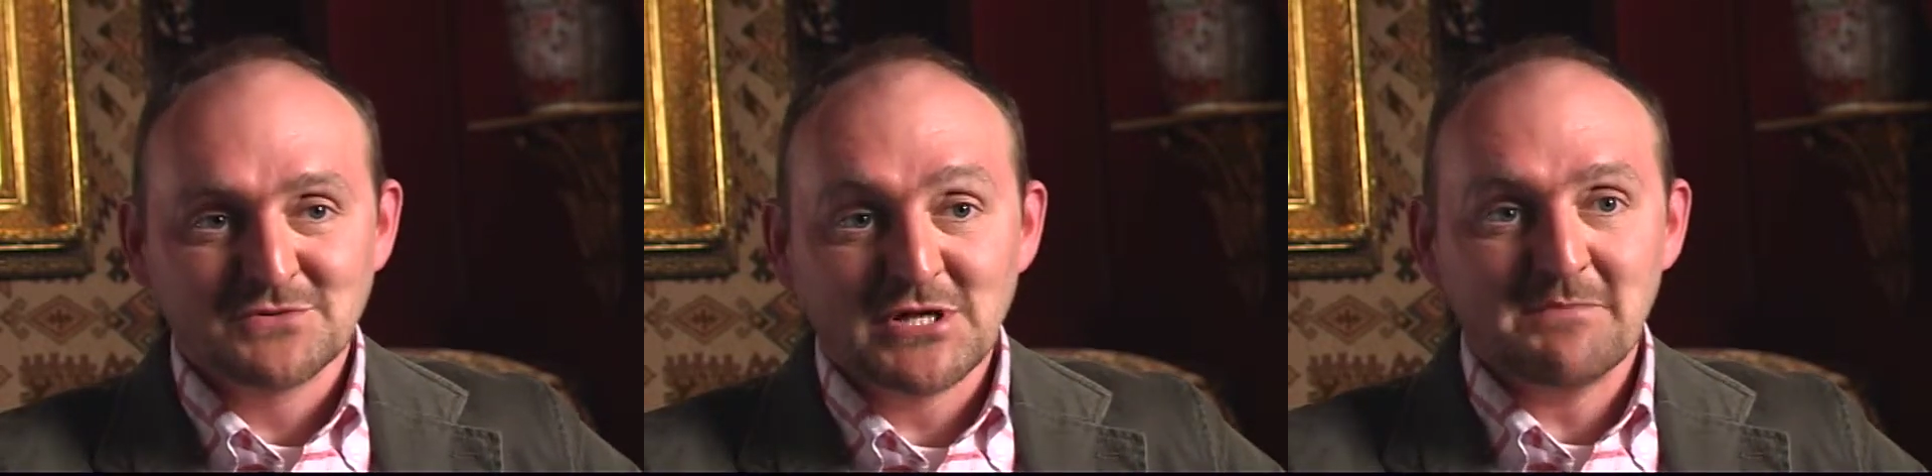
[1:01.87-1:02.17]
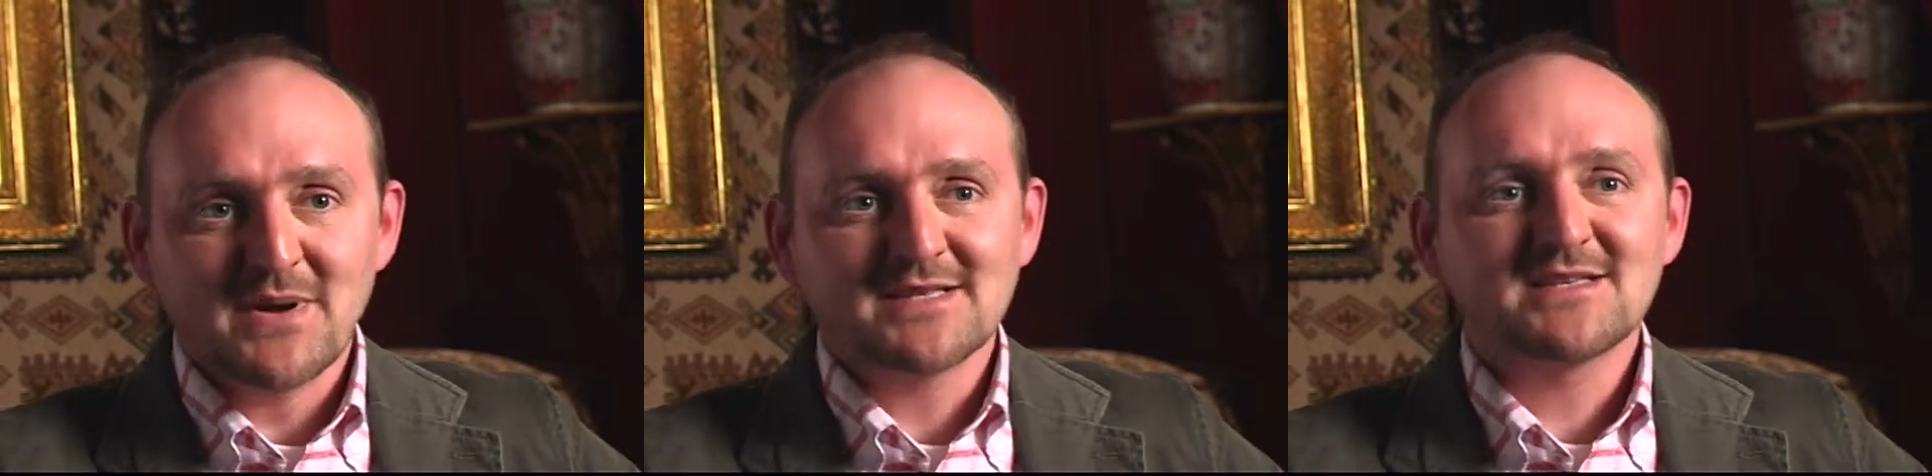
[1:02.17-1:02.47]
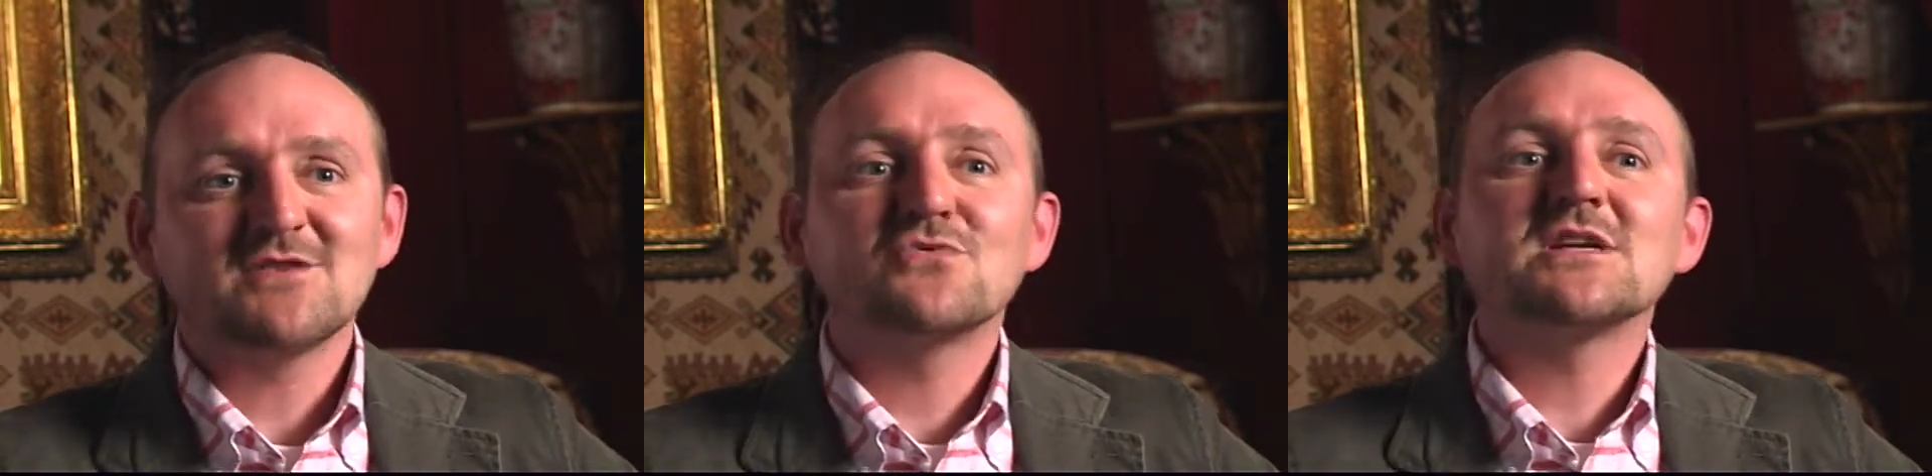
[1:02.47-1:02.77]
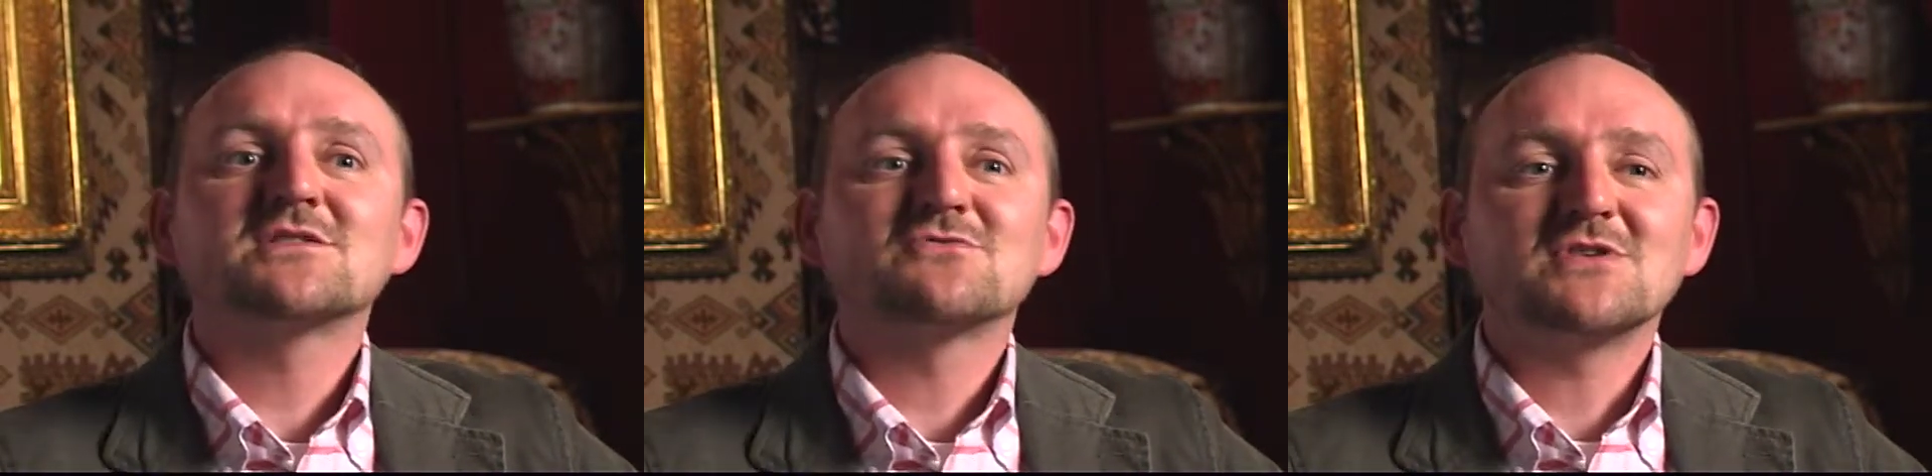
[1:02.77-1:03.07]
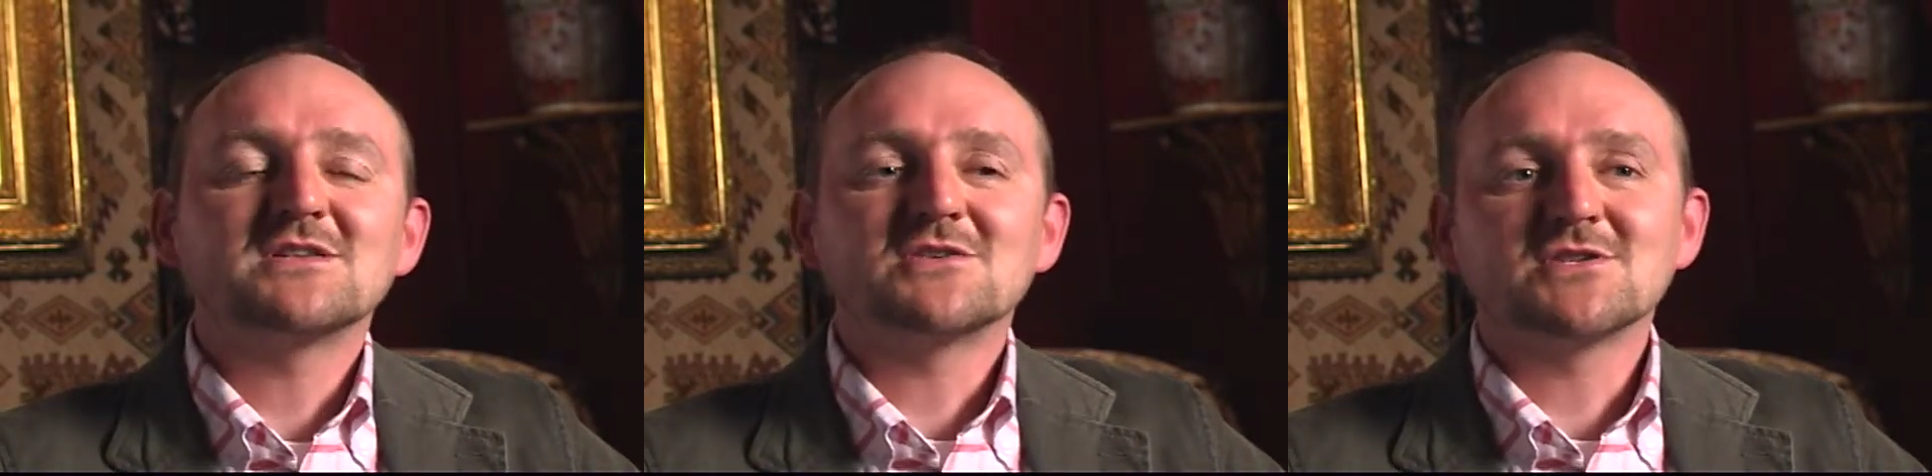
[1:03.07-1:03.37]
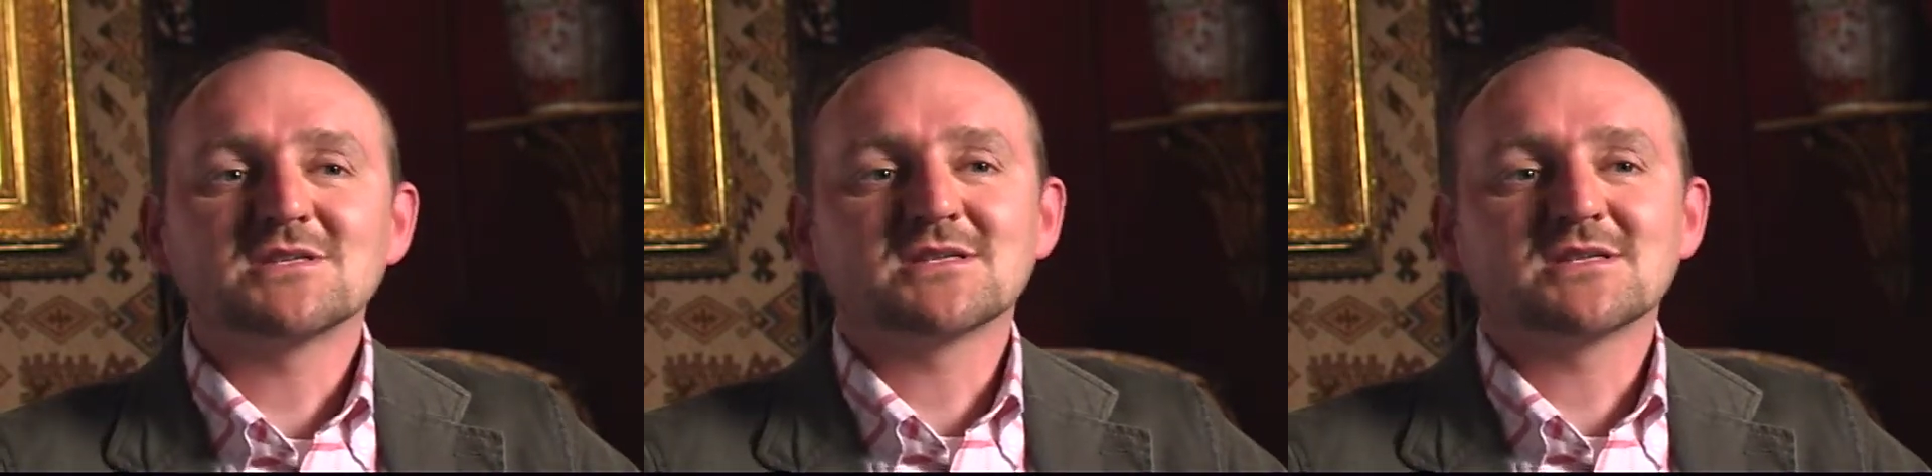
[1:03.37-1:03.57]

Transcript: chimpanzee research is